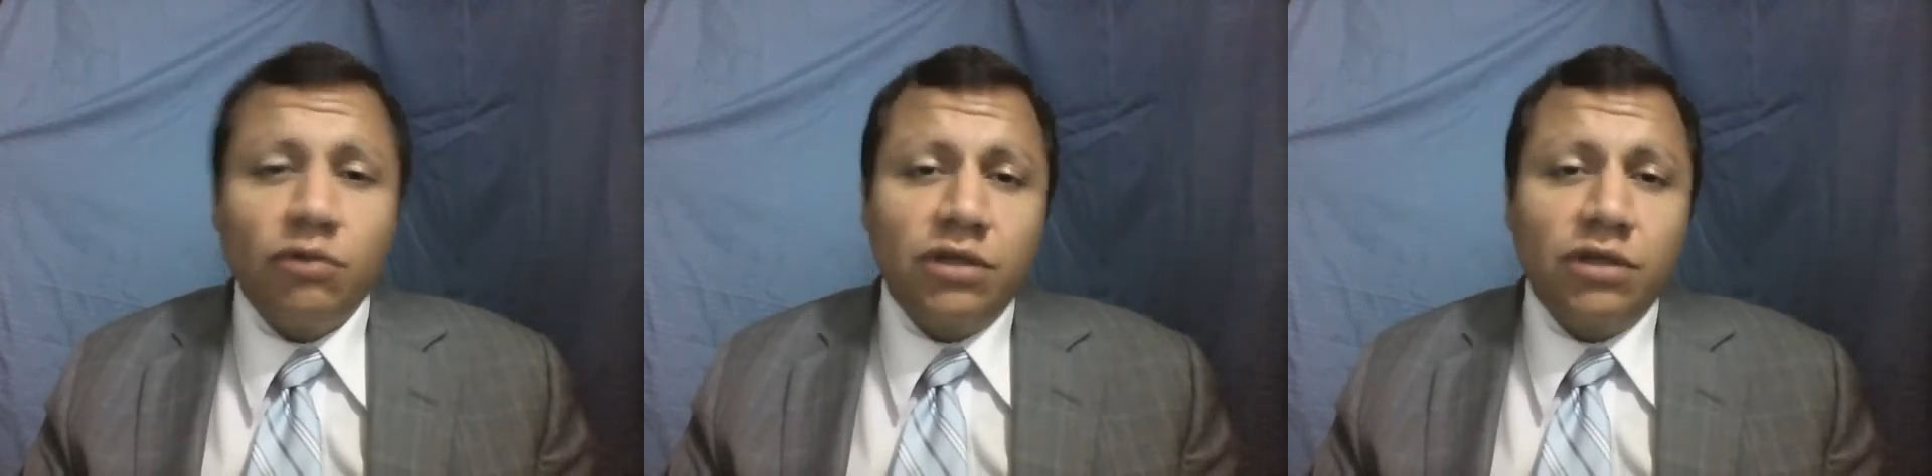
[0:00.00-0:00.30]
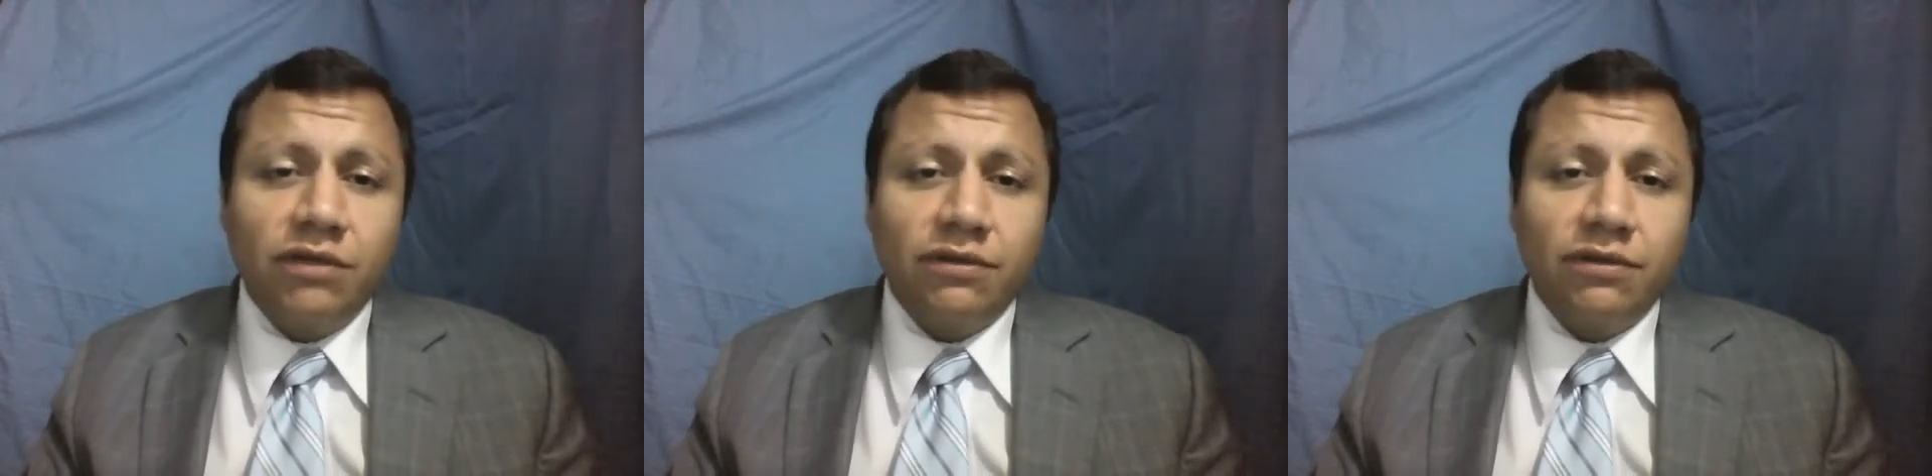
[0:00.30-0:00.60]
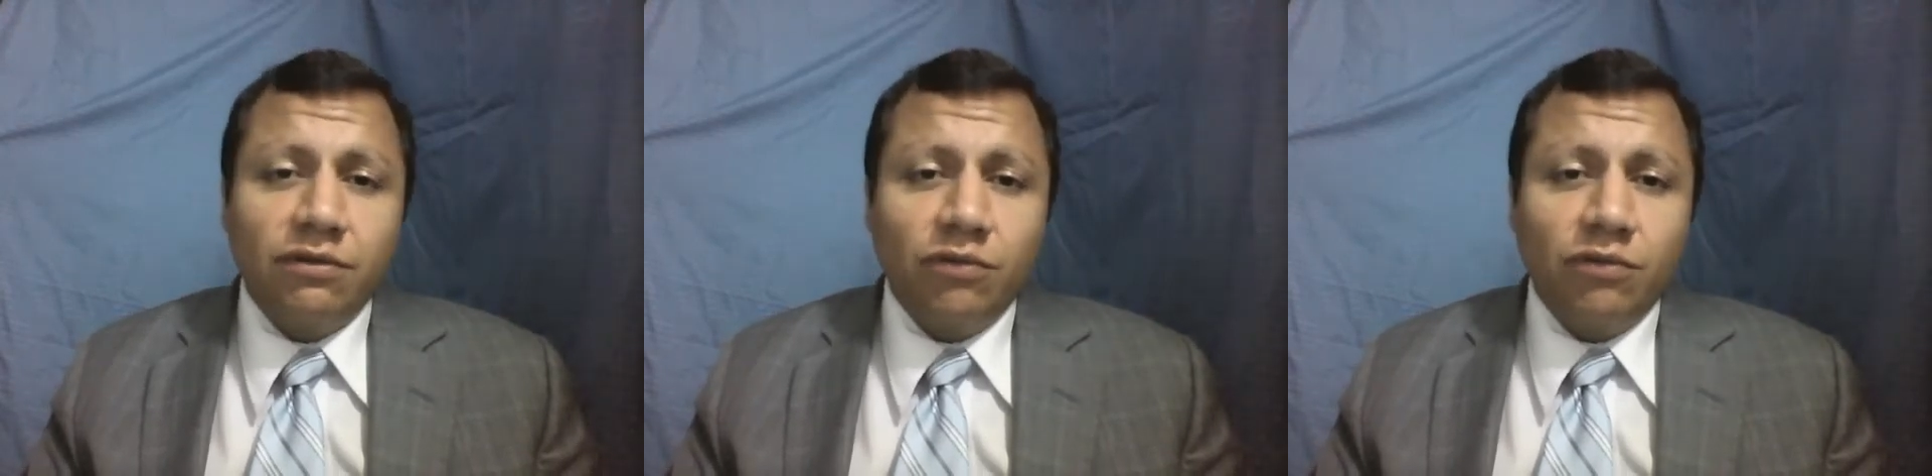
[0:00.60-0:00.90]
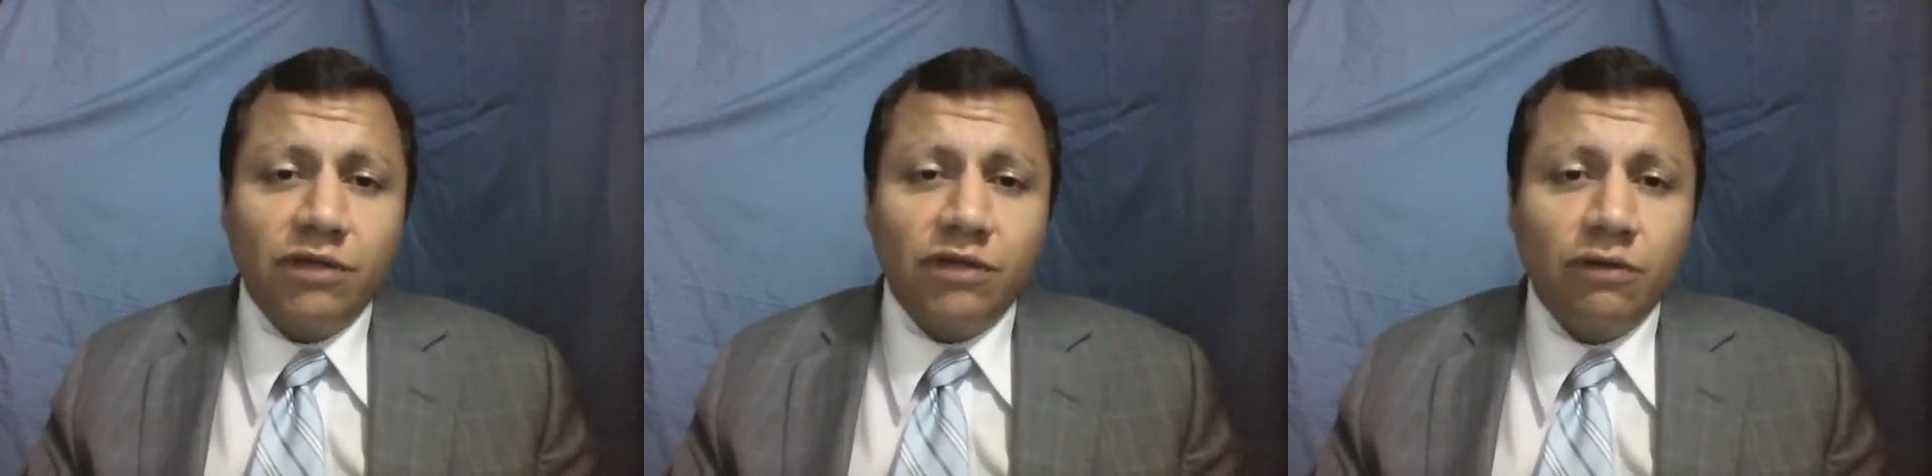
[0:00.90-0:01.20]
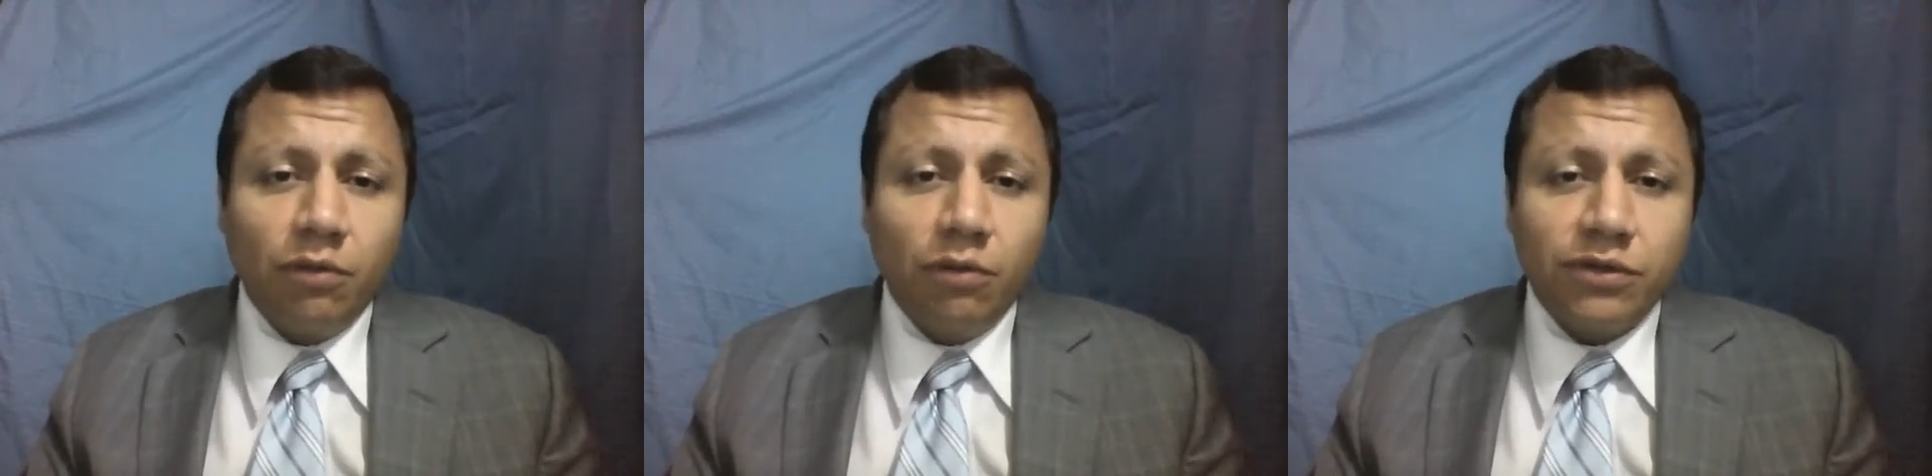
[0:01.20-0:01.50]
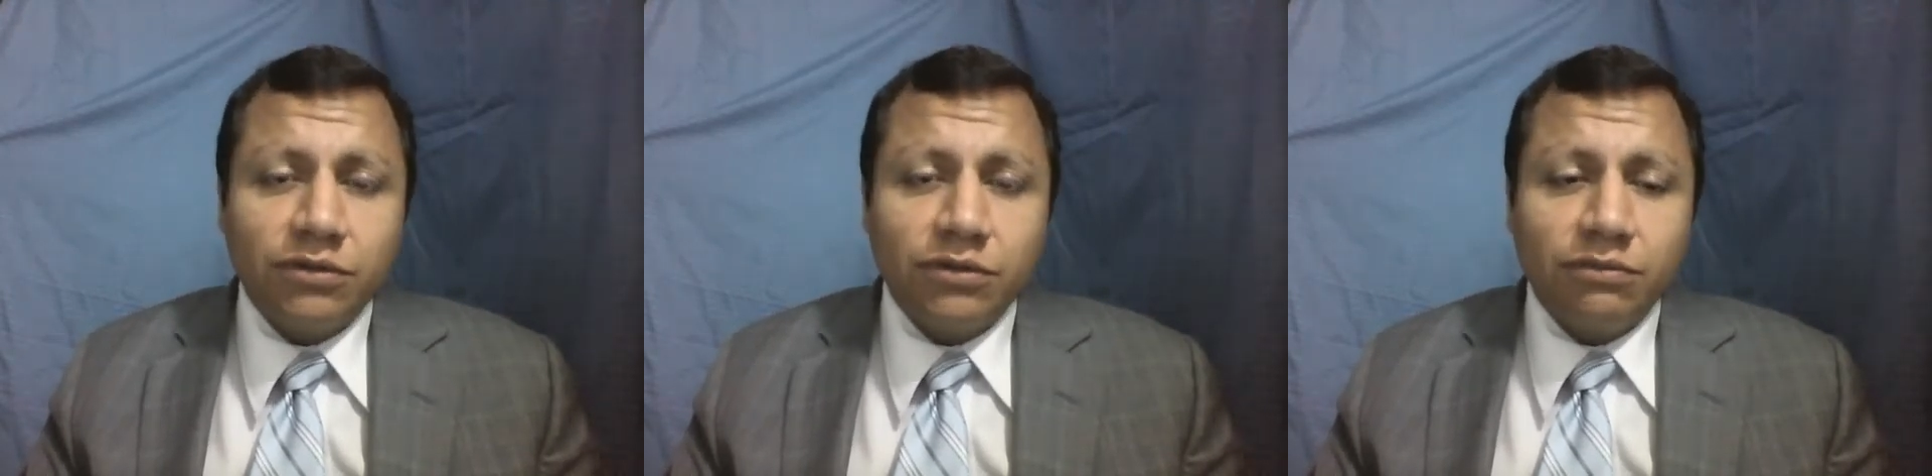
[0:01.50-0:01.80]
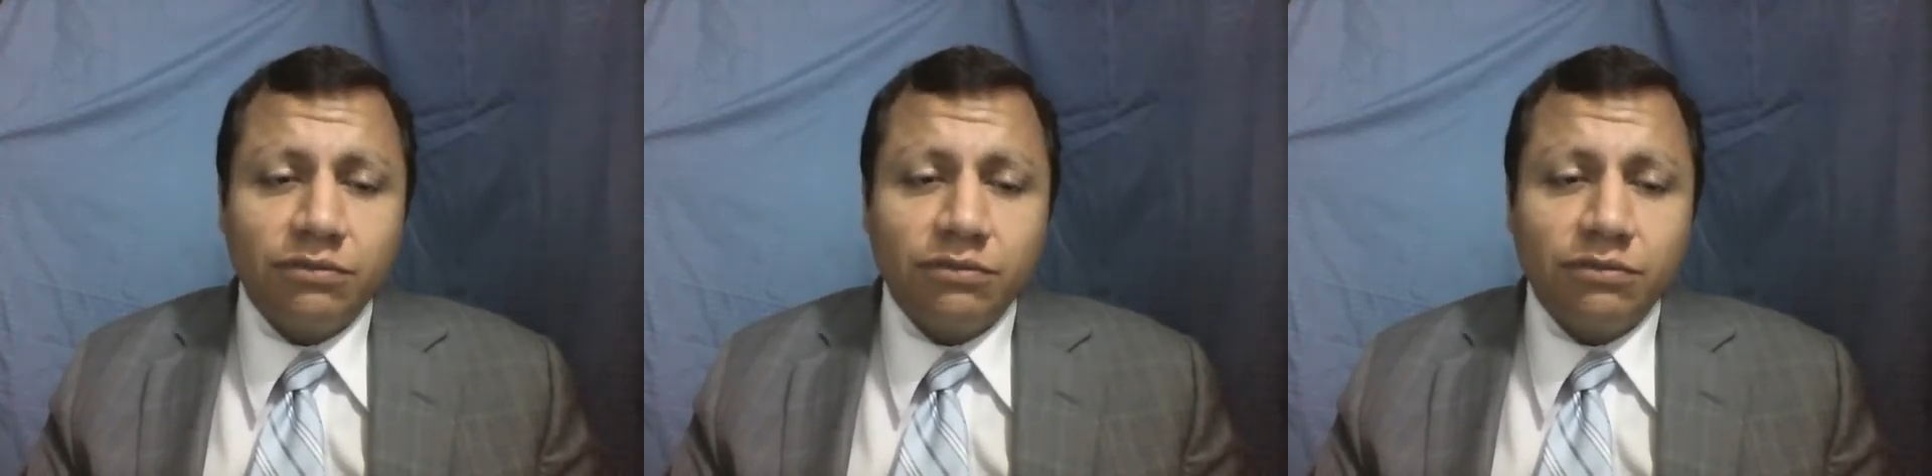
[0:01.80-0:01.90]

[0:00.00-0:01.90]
we need the numbers,